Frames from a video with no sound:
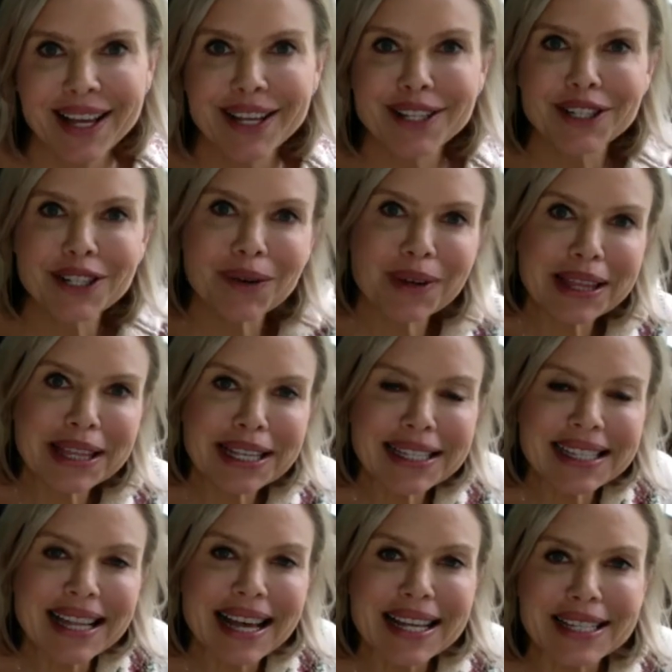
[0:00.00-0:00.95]
So, in
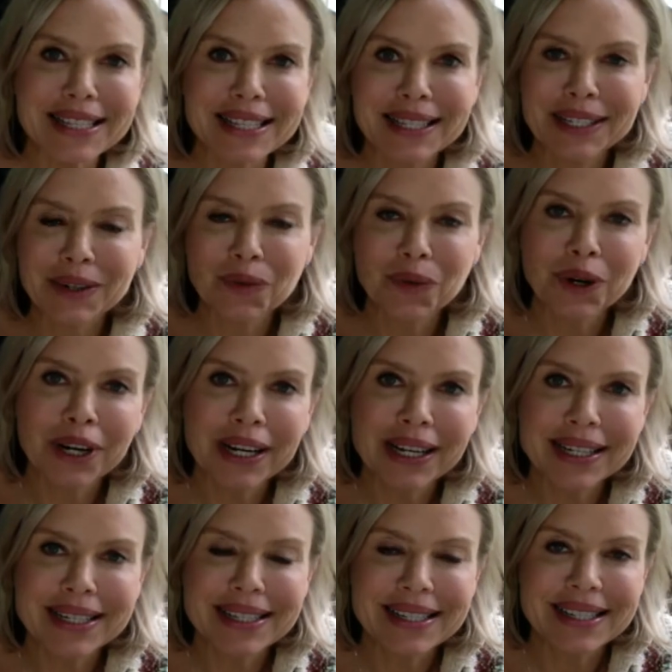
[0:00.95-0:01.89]
this lesson, we're going
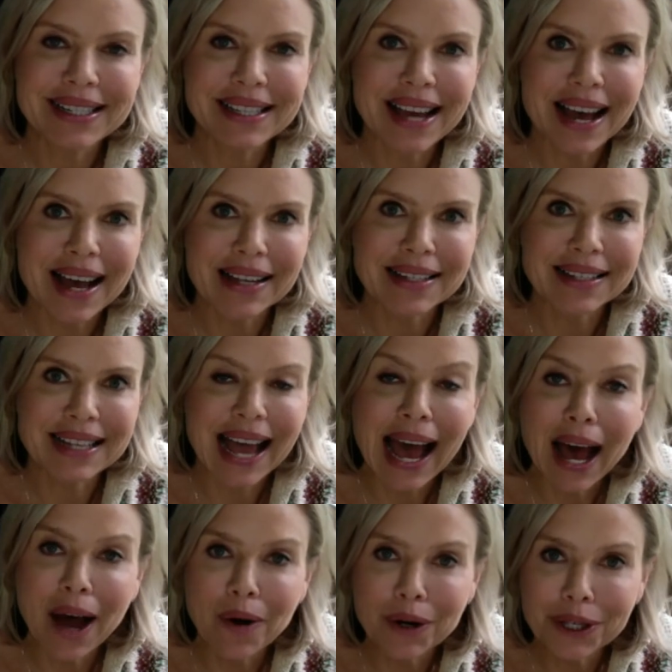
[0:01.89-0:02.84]
to discuss
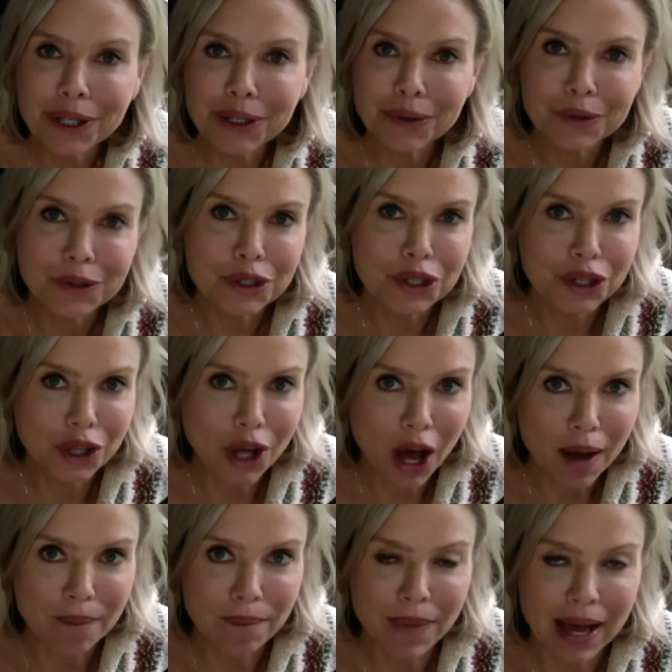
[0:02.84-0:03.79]
how to use
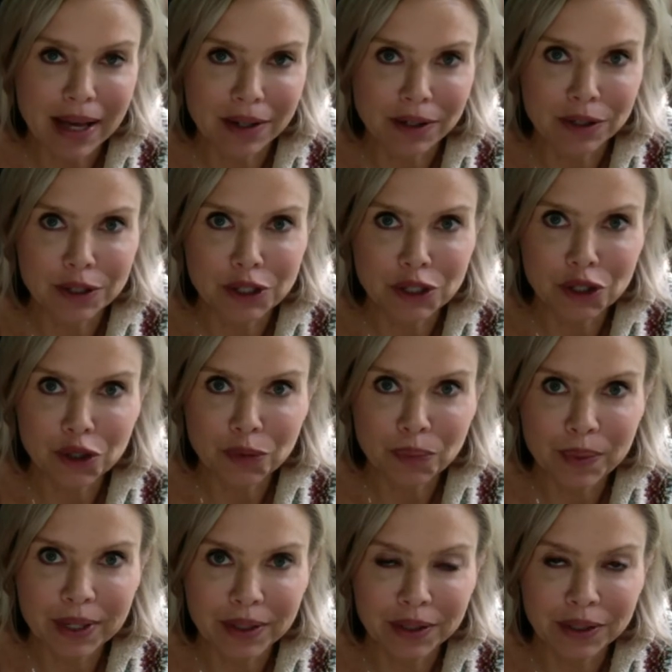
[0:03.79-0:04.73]
thought models to
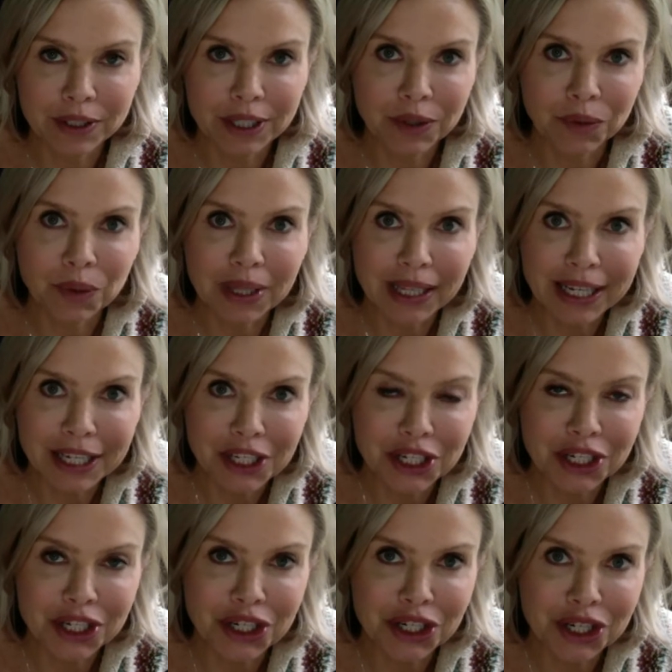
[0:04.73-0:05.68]
build a
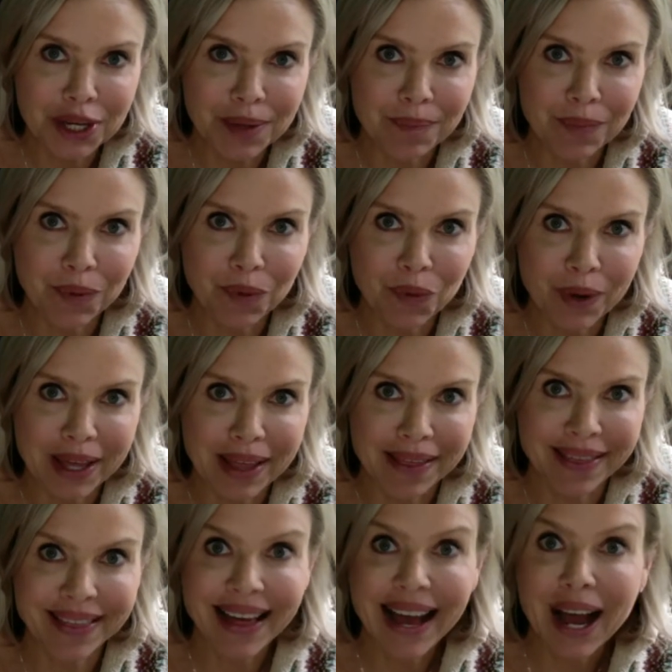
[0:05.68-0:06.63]
relationship with
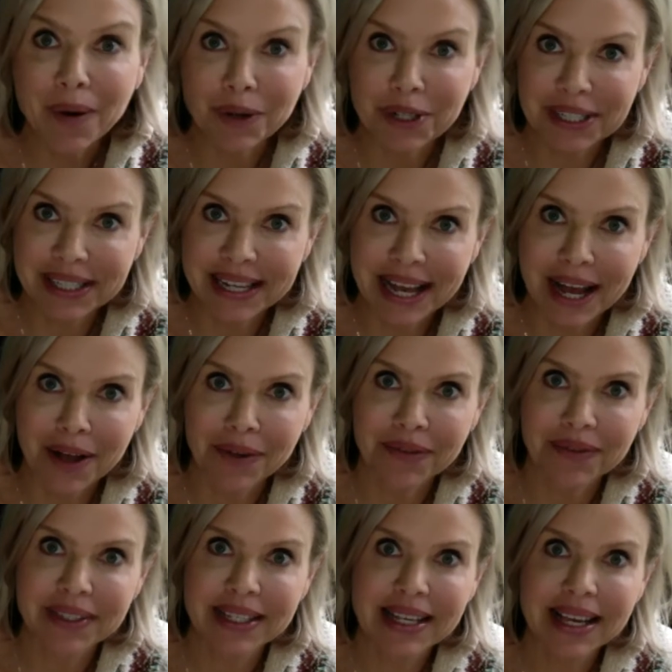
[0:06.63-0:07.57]

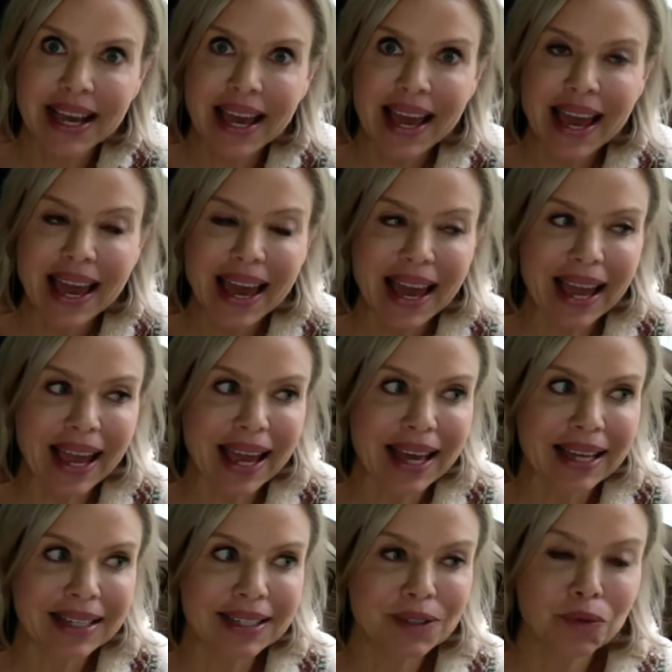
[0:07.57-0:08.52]
ourselves.
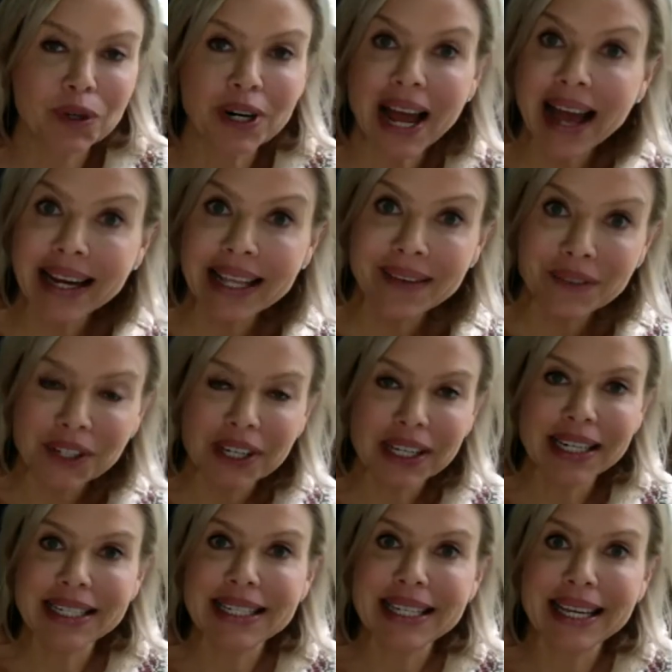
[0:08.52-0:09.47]
And we're not even going
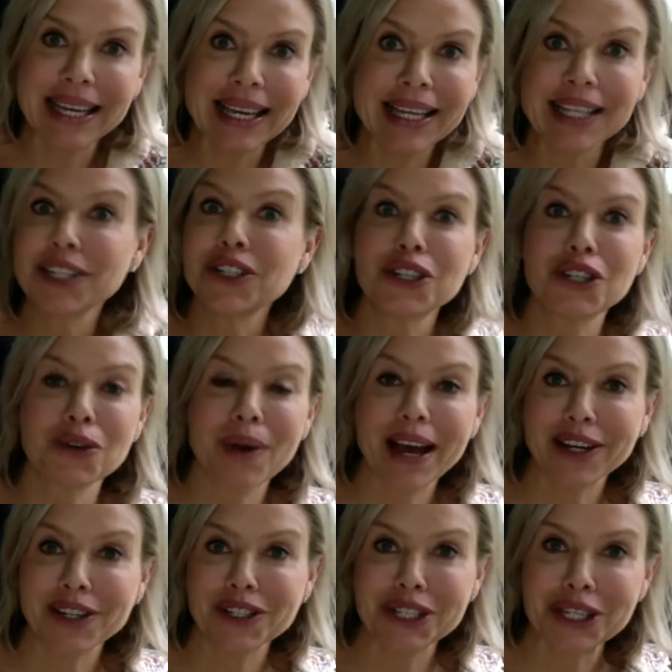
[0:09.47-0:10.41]
to dig into
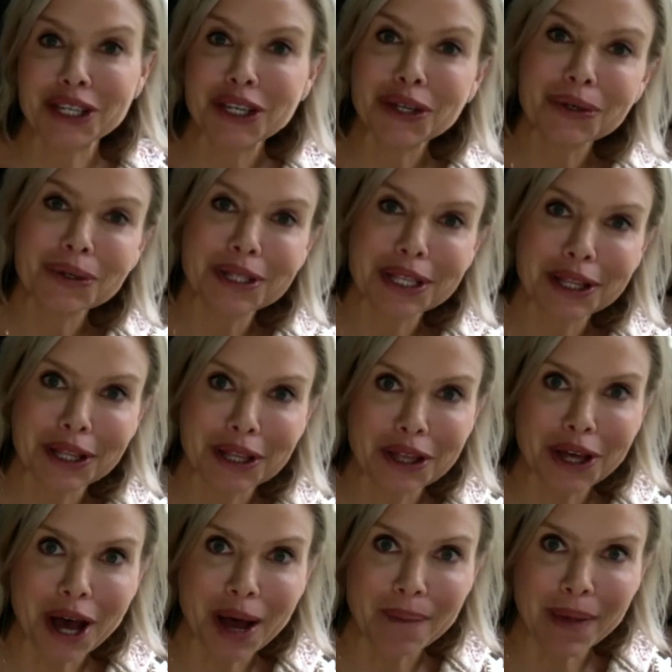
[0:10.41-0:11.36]
actually using the
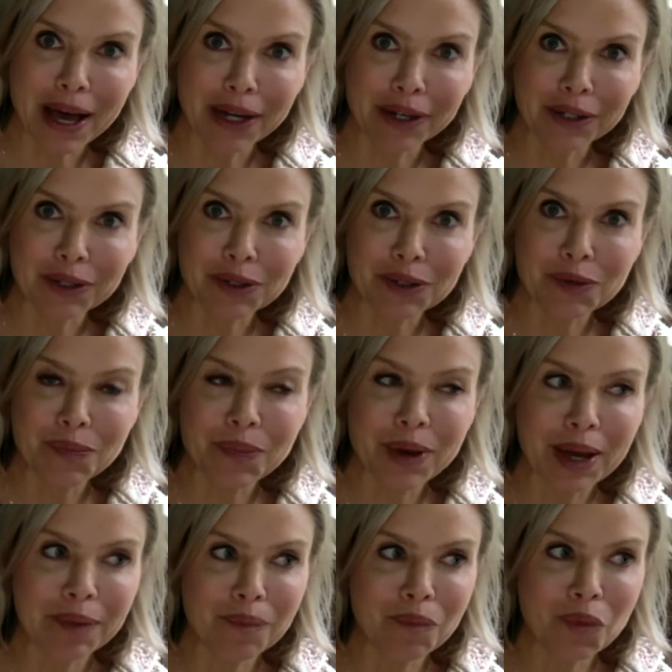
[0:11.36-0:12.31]
thought models,
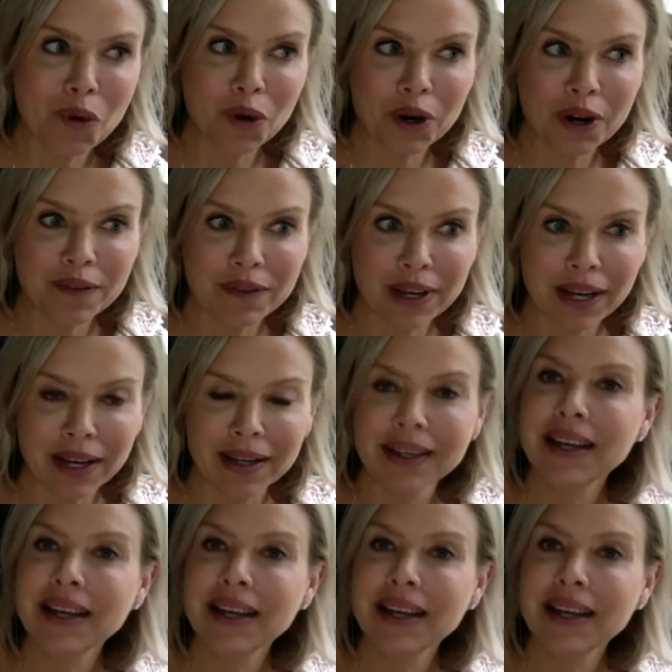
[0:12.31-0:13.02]
but more of a